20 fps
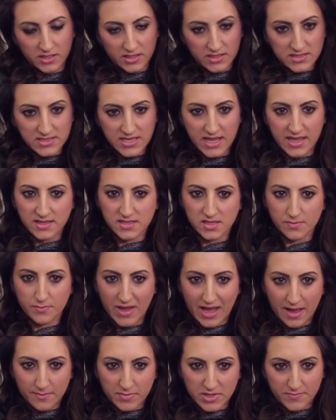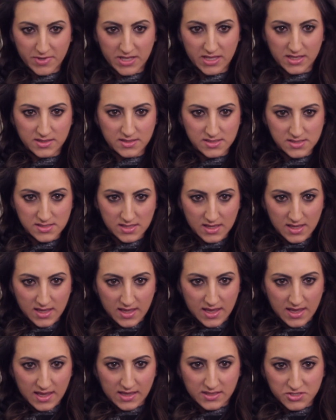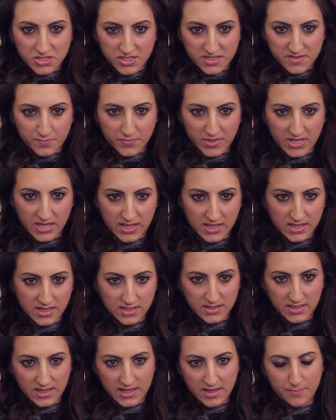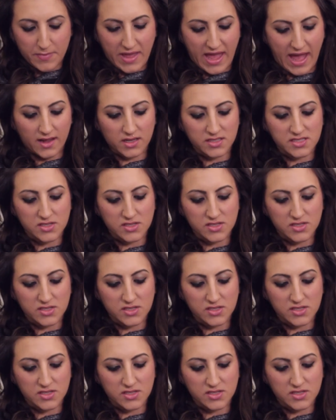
you're gonna take some bobby pins and just pin it back.